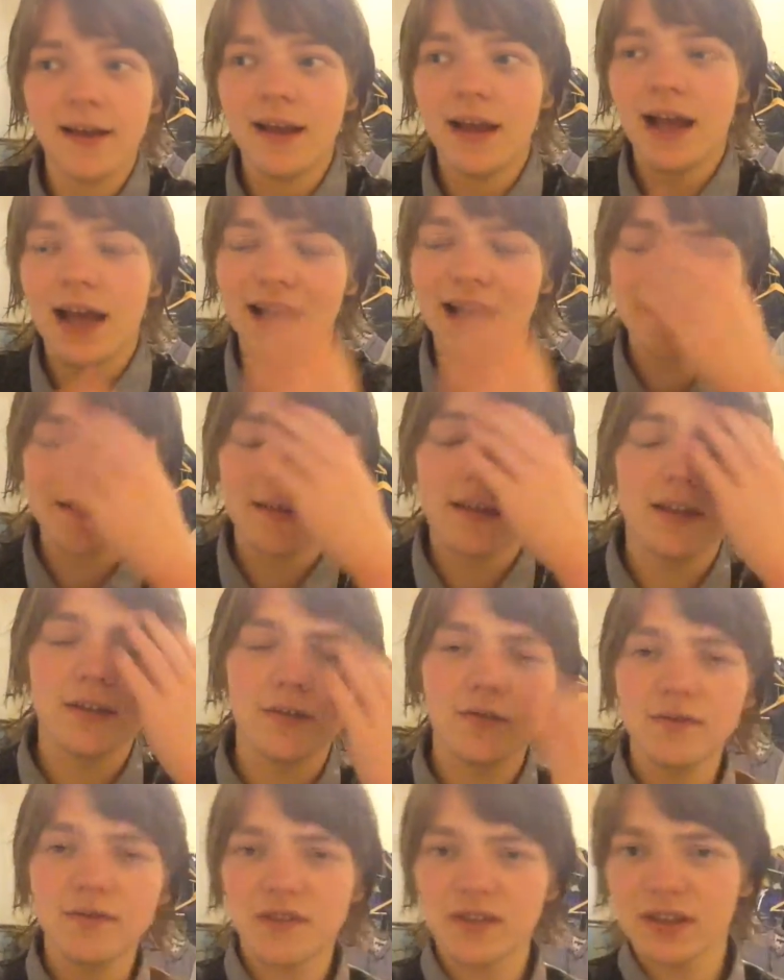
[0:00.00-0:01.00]
And
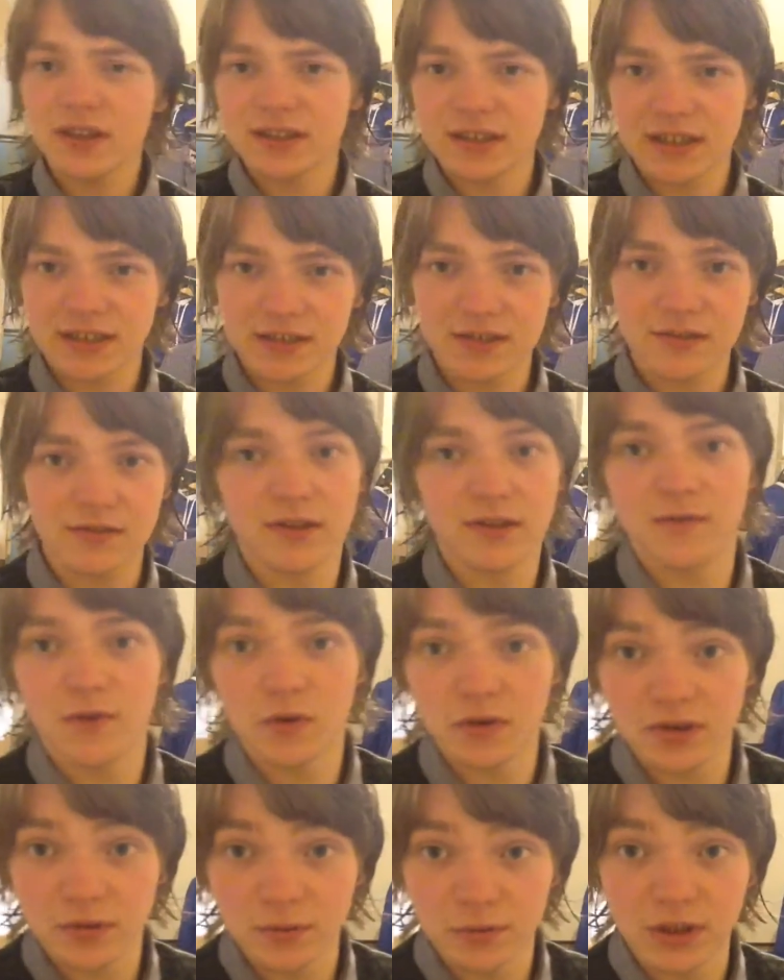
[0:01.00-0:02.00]
another thing Assassin's Creed have
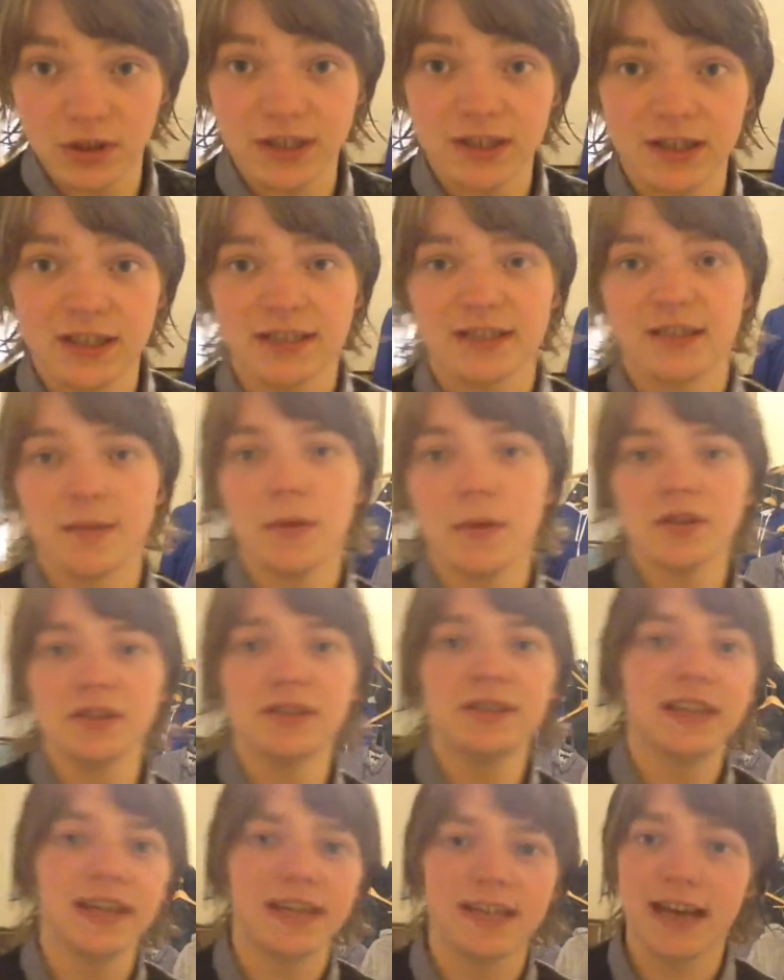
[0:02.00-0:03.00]
always done brilliantly is the
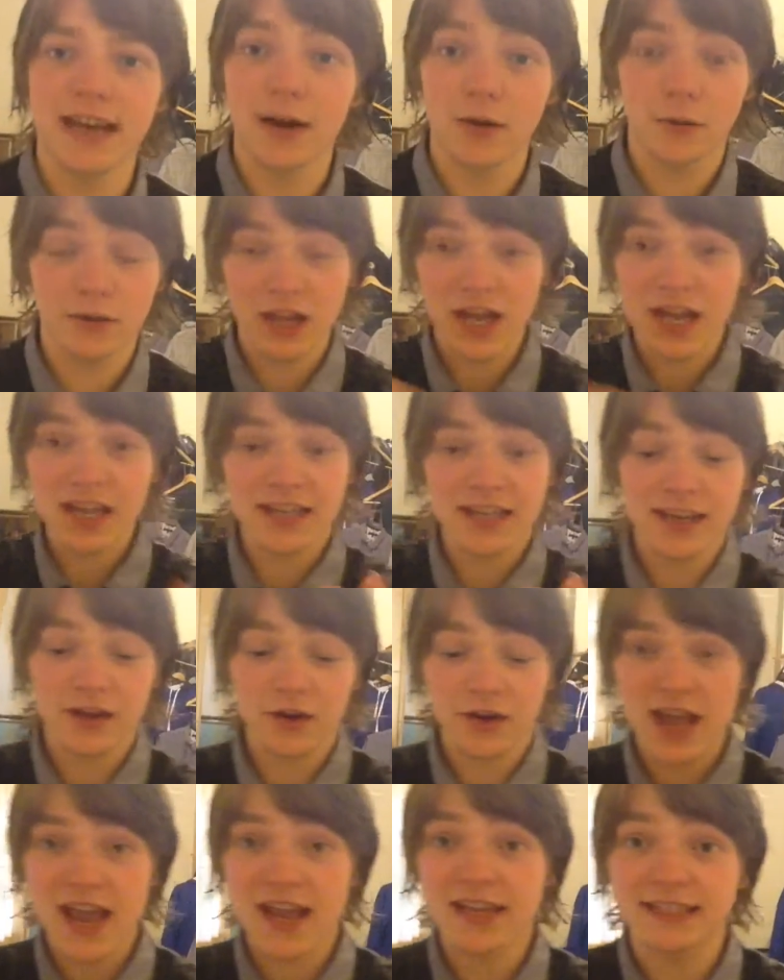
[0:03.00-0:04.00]
modern day now, like it
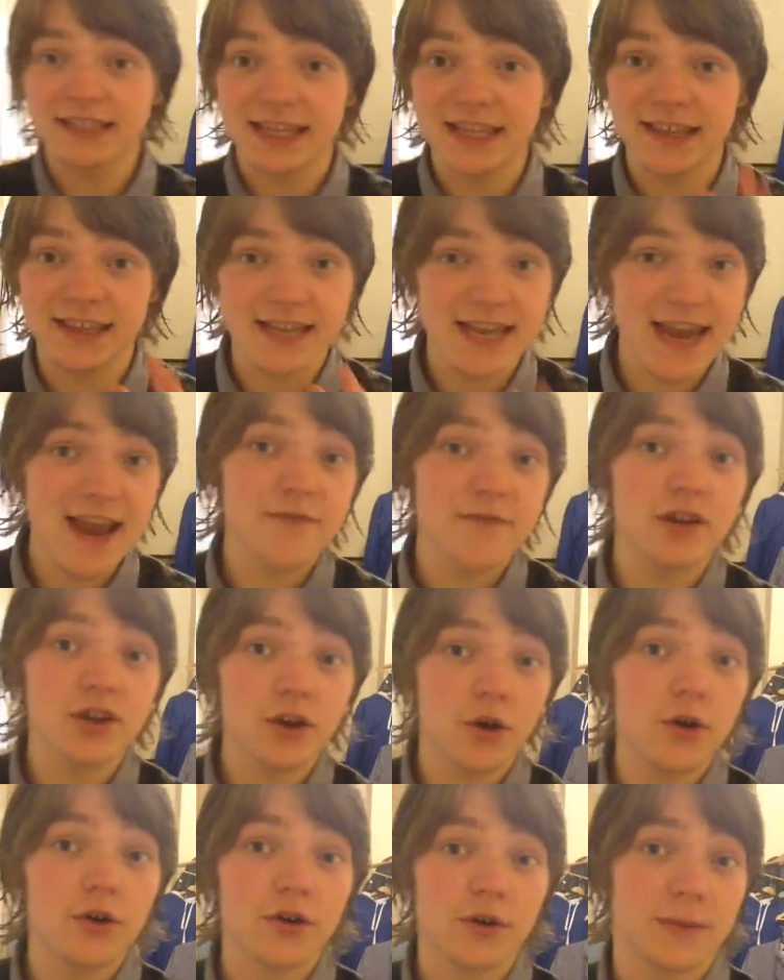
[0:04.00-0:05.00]
or hate it, they never
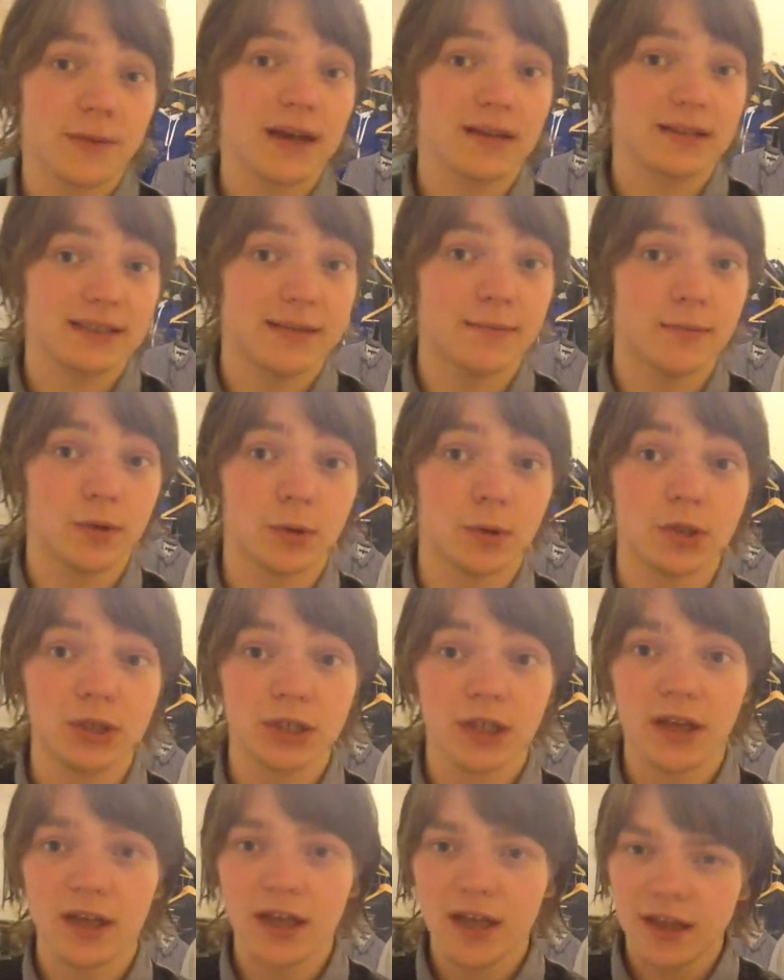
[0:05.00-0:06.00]
talk about it much.
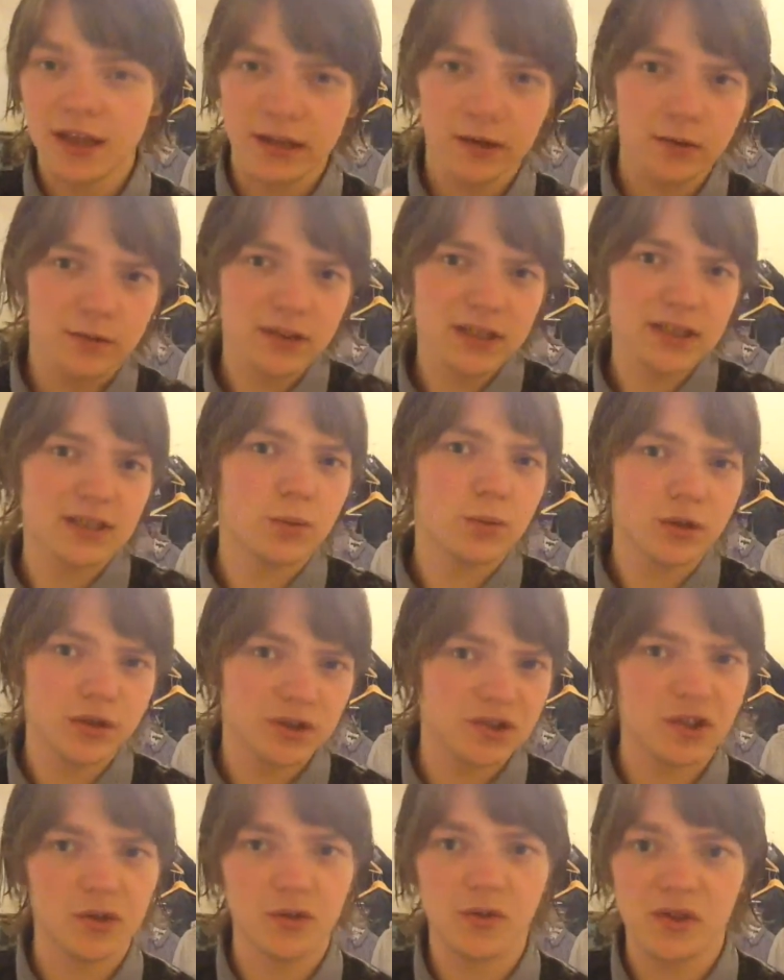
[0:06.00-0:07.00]
They'll release one or
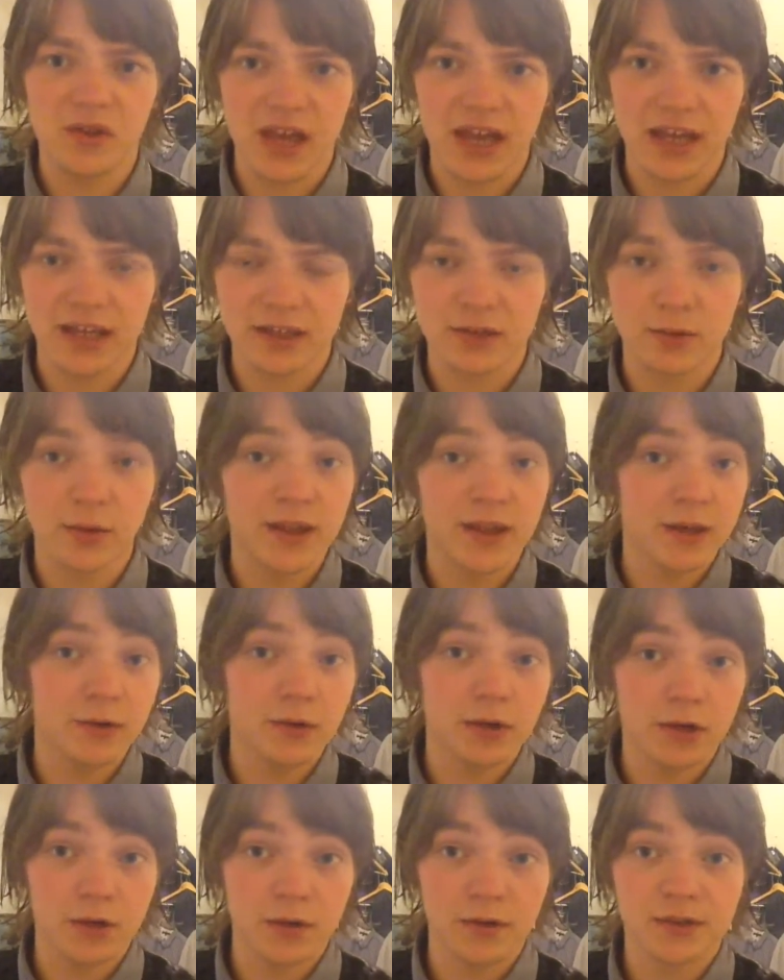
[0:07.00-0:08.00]
two things. When they
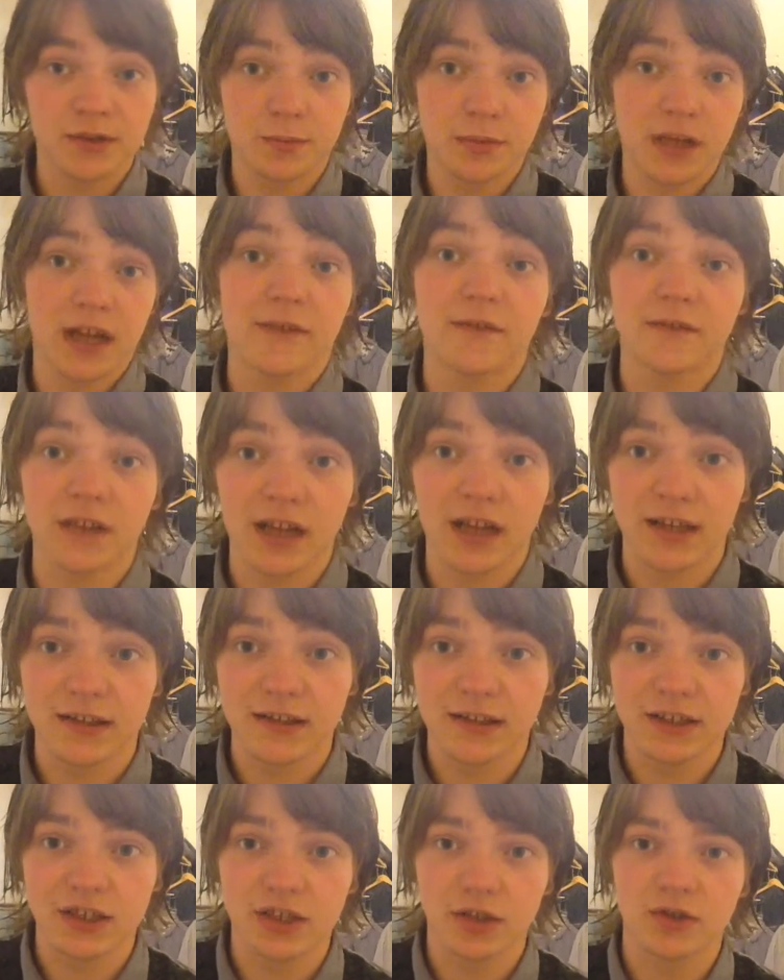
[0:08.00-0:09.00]
were going to Black Flag,
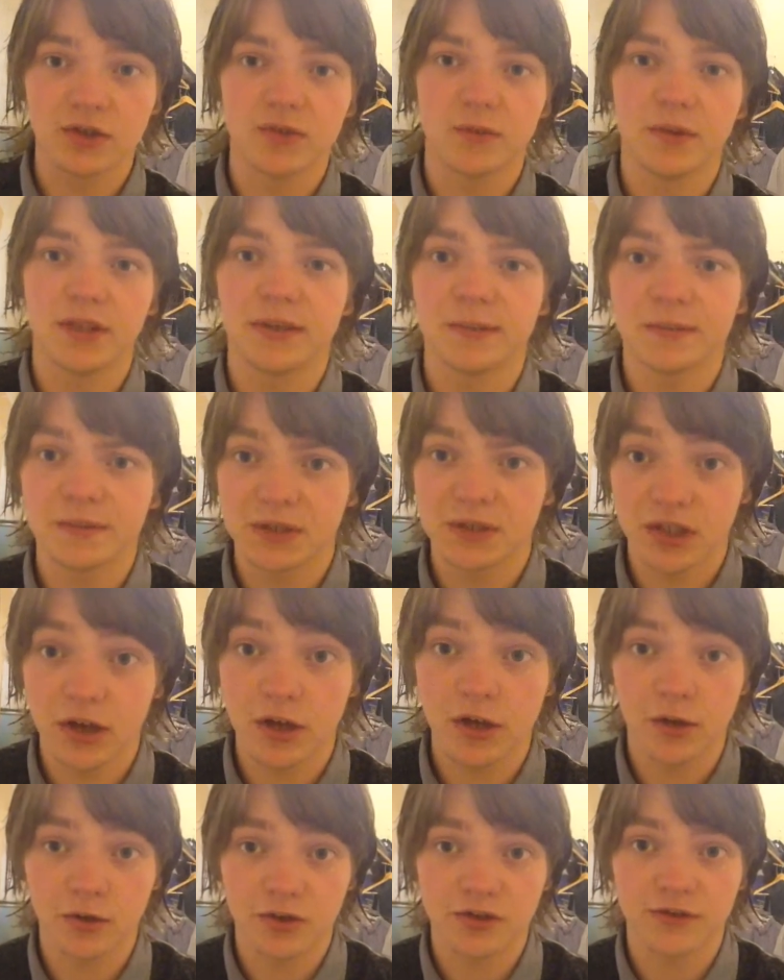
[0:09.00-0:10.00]
they showed some of the
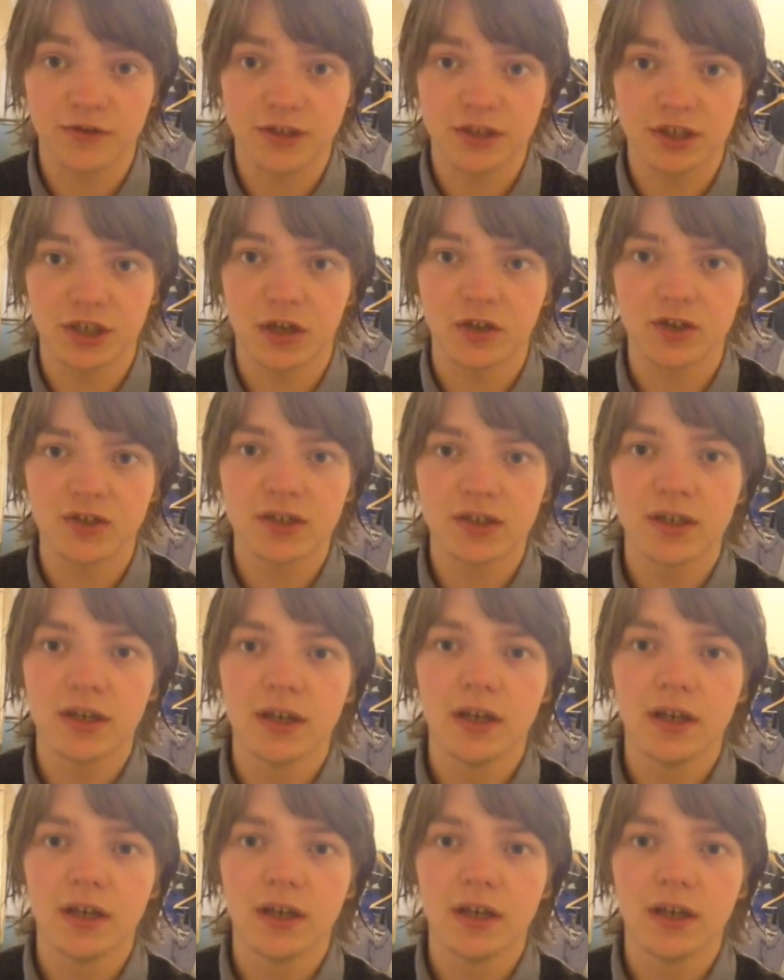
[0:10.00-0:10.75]
Sturgo screenshots.